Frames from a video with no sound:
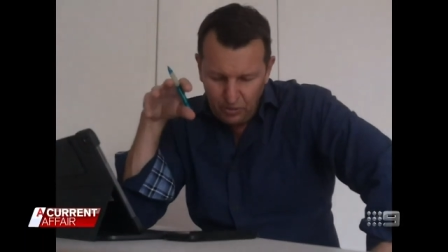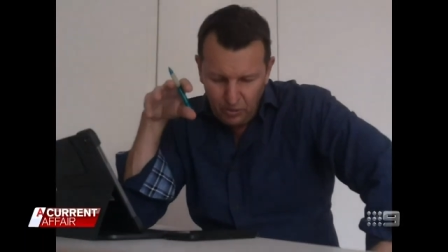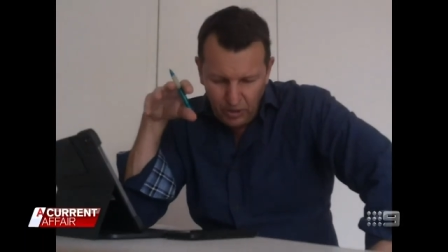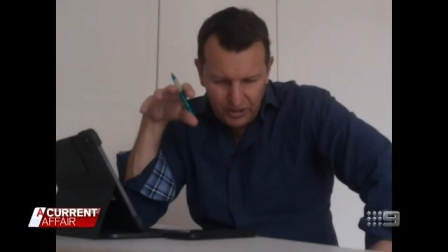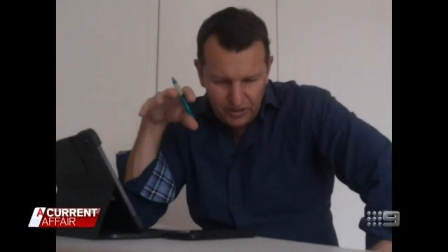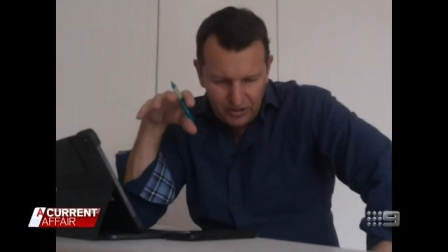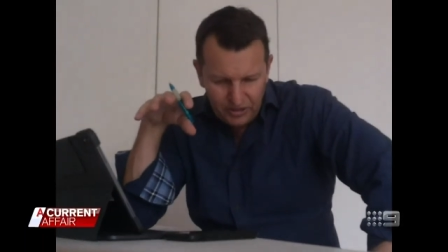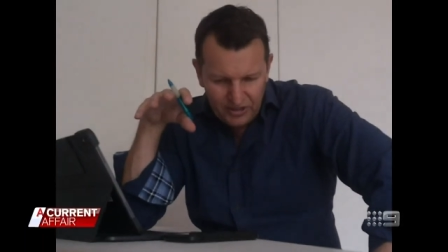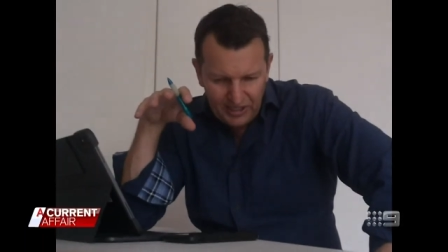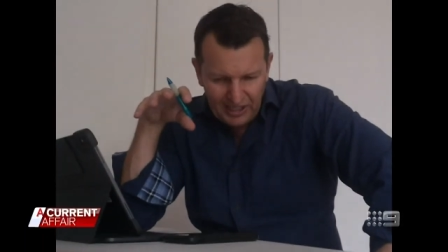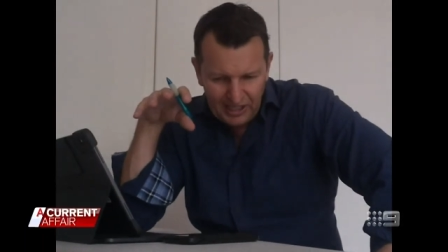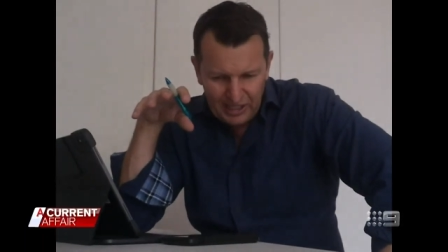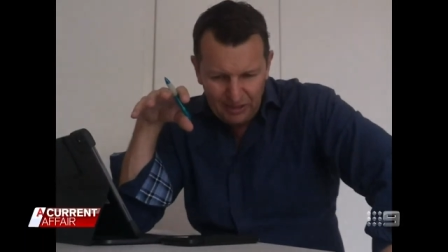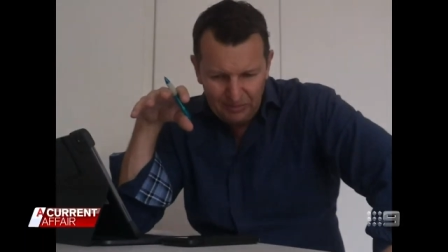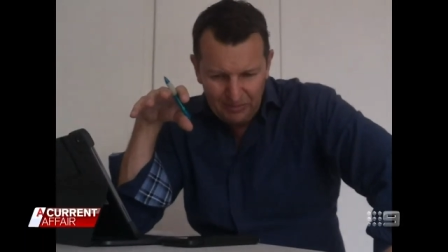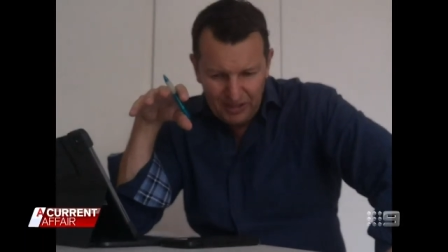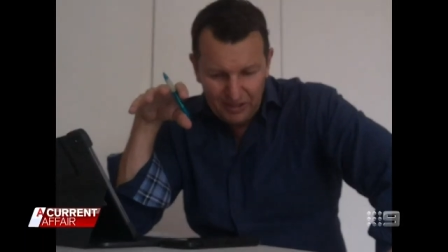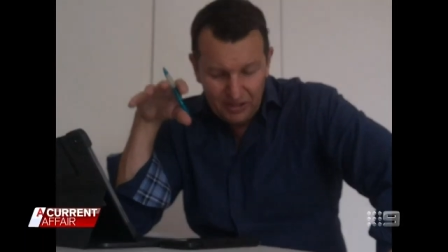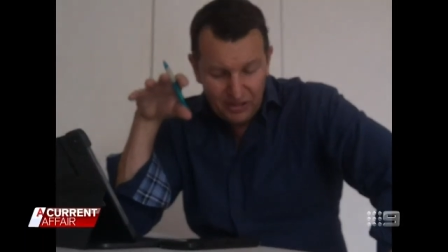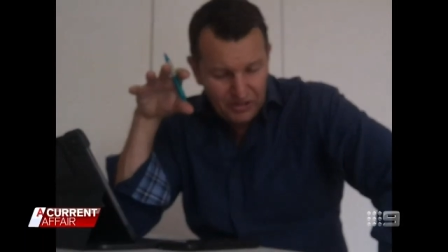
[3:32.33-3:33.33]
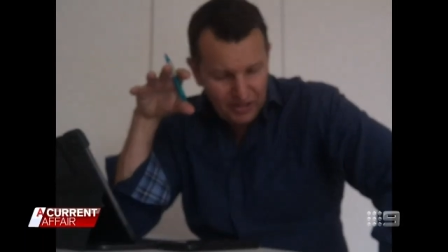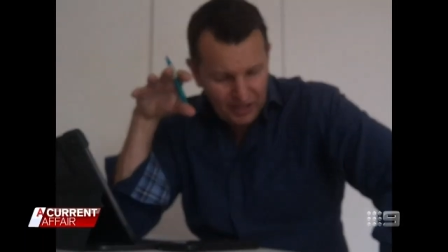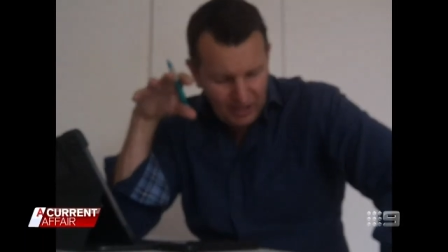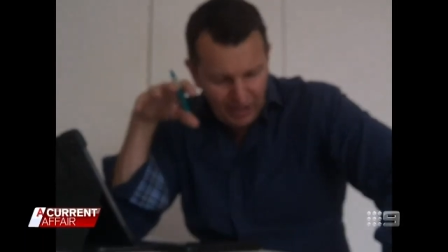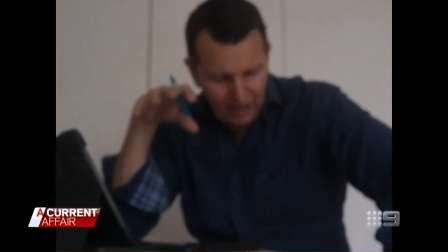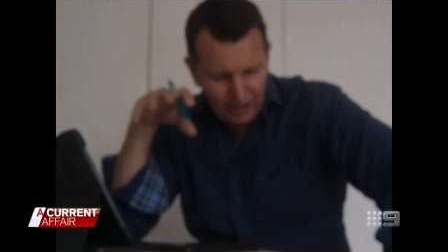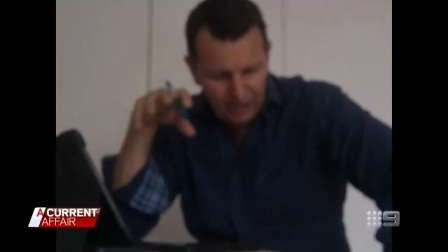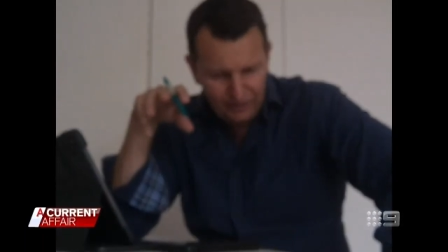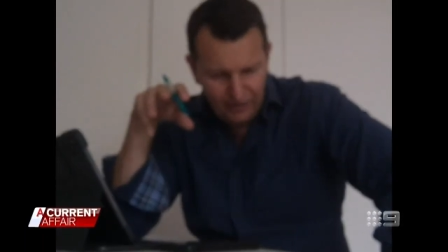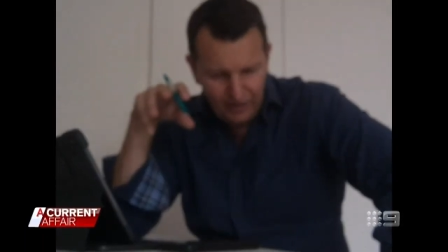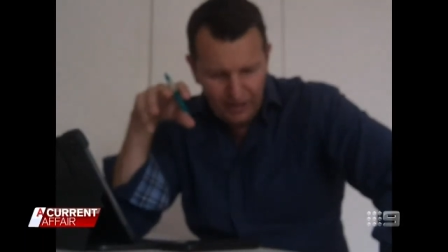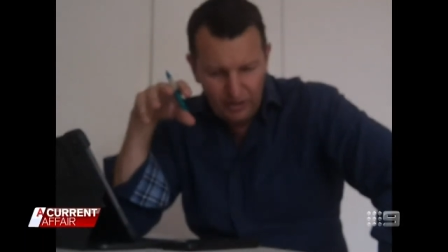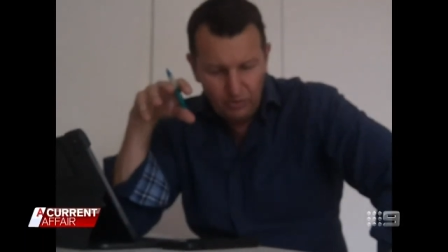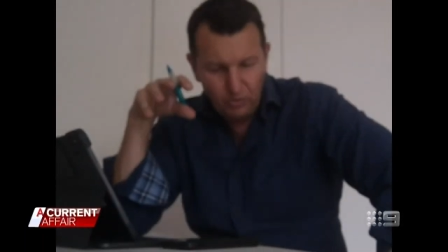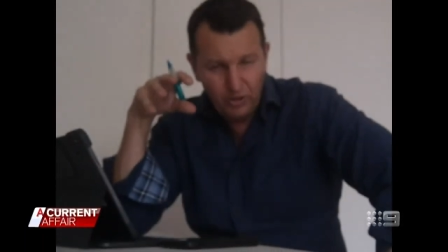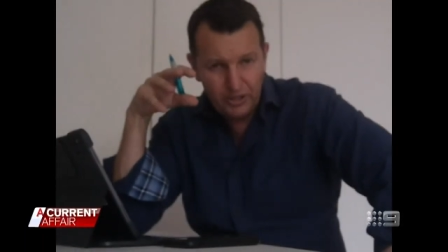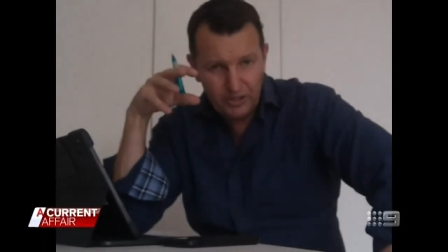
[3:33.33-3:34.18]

I finally get some answers.